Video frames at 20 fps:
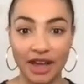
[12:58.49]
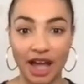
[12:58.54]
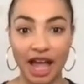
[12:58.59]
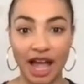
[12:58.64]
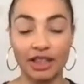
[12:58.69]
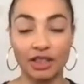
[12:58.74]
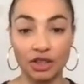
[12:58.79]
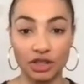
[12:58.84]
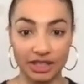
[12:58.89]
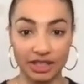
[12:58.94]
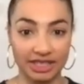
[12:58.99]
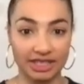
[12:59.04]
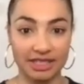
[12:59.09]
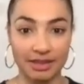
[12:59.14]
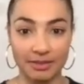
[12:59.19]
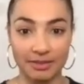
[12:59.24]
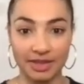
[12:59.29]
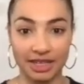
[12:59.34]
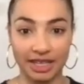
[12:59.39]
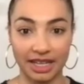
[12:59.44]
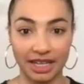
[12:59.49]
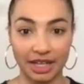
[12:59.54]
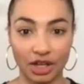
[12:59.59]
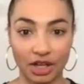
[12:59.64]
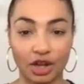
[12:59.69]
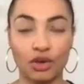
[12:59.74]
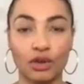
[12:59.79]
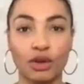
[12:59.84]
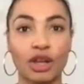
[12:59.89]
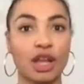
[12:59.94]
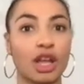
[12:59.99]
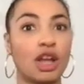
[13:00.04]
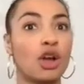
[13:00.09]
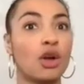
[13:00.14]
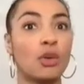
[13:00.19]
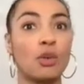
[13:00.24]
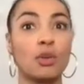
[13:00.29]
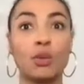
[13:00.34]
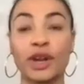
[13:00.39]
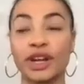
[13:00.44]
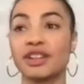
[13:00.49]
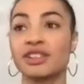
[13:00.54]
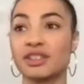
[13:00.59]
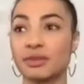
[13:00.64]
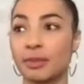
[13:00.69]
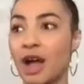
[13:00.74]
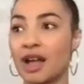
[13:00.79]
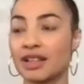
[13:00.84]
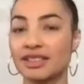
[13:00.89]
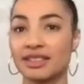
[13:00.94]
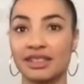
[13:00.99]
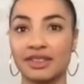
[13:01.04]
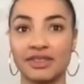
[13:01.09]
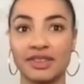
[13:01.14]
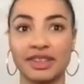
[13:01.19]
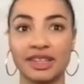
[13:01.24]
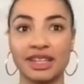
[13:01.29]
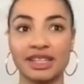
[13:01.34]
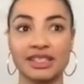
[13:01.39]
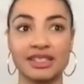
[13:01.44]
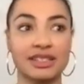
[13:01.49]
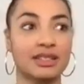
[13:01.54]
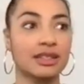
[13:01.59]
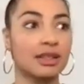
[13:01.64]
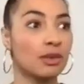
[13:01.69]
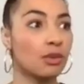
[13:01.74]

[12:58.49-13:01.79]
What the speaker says: I look at something and I go, where's the positive in this?